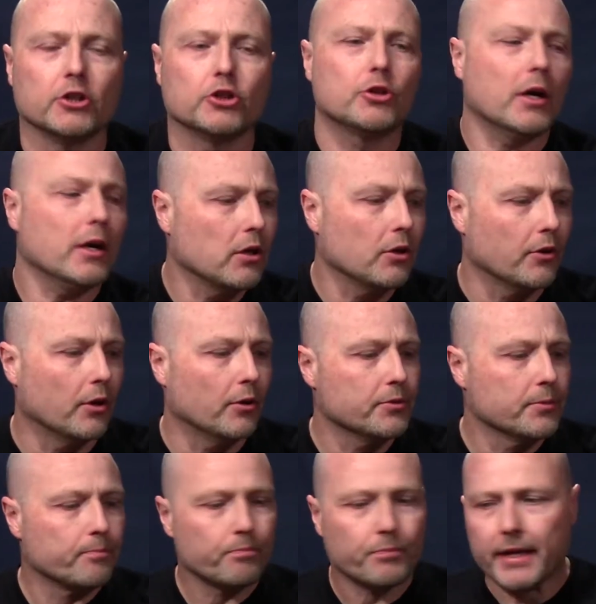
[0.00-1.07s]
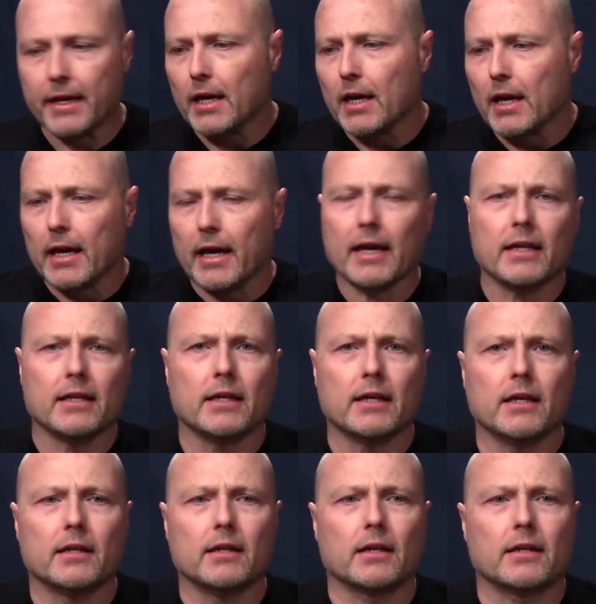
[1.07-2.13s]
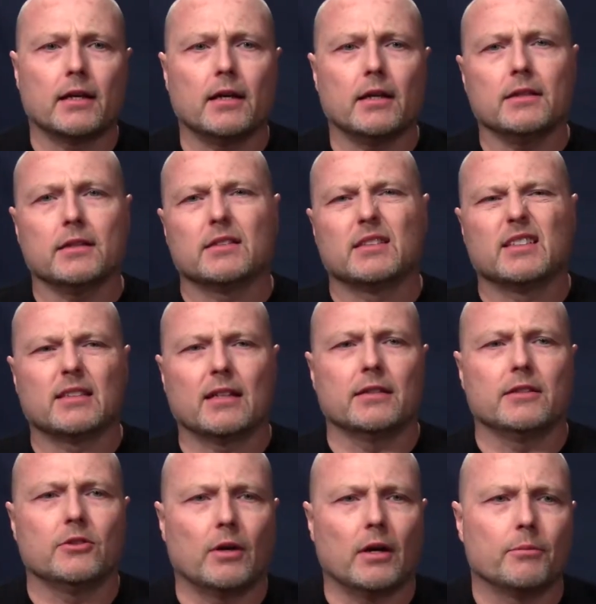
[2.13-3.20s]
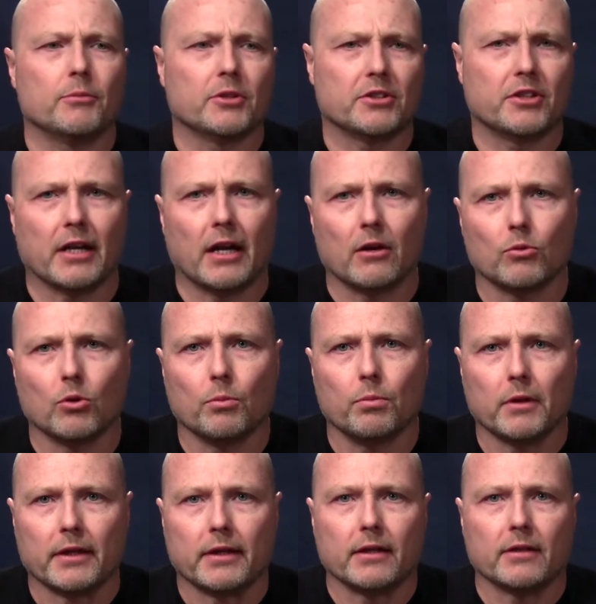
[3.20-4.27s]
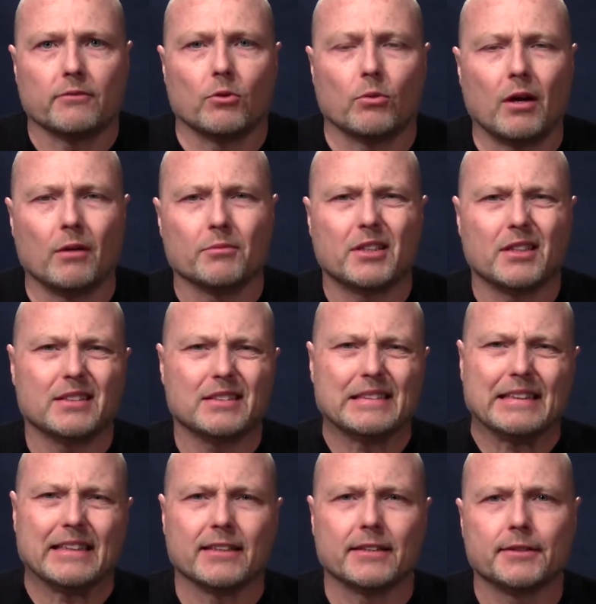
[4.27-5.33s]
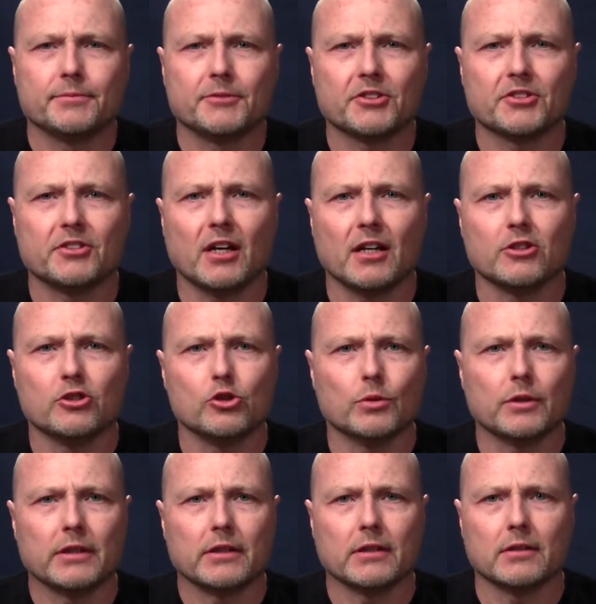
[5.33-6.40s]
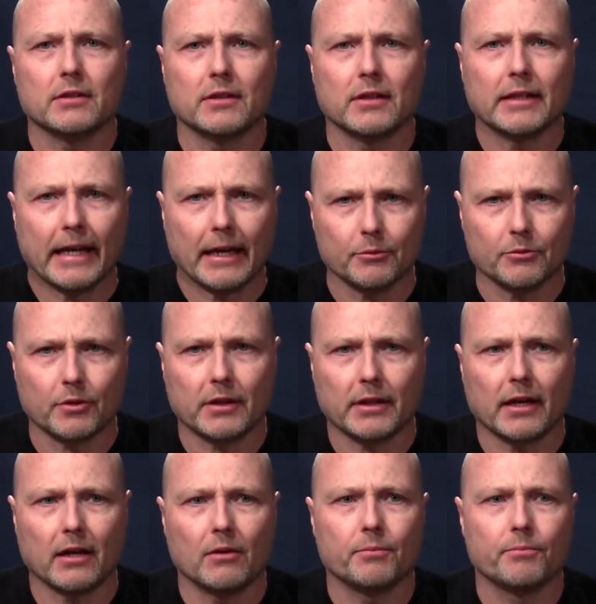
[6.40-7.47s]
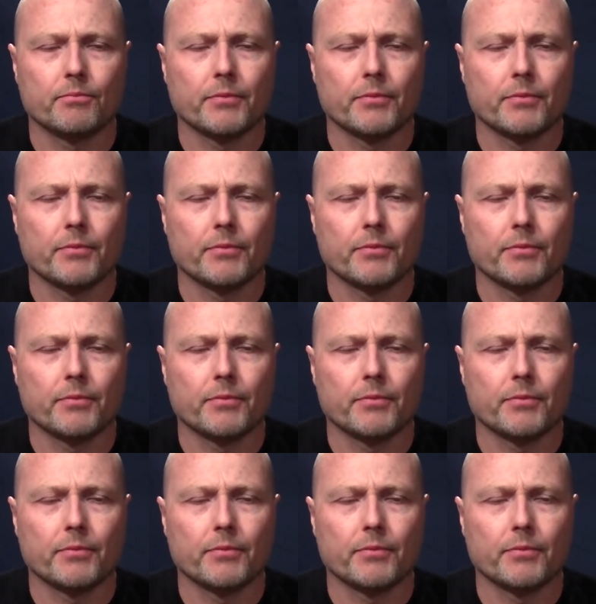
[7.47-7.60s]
Tried all those. And then I kind of decided, I'm going to get out of role-playing again for a while. I'm kind of just not enjoying the games right now.